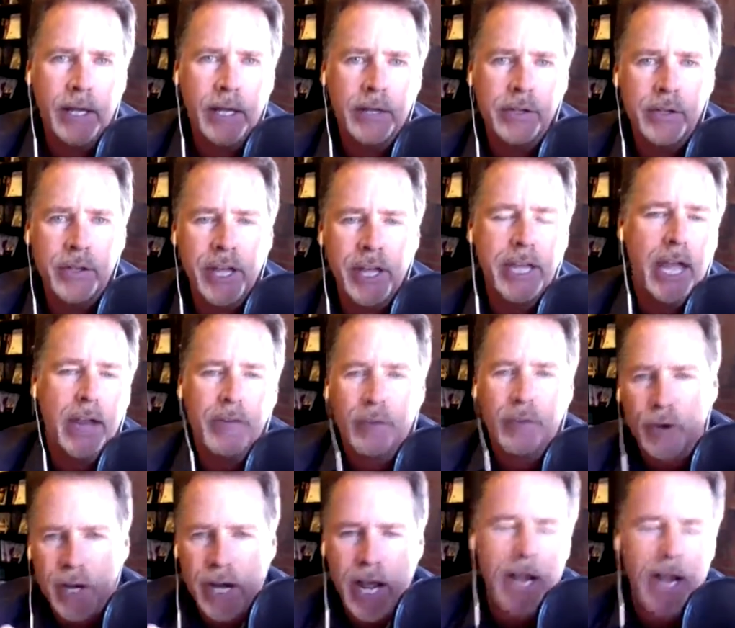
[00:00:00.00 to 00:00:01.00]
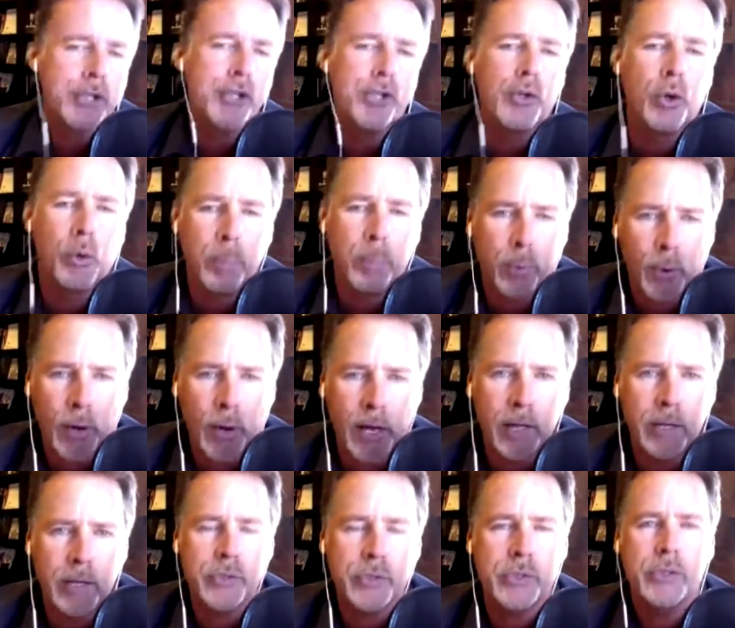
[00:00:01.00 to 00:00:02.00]
And they gave her national
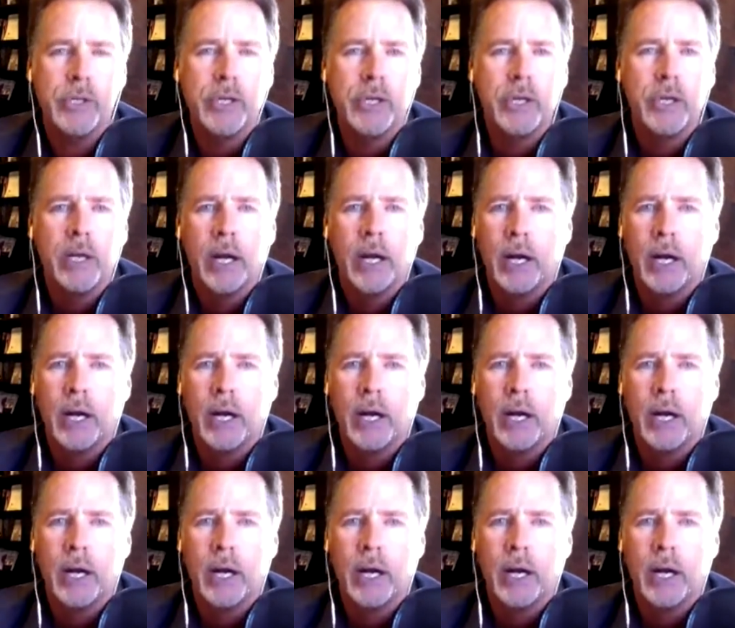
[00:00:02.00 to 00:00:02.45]
press,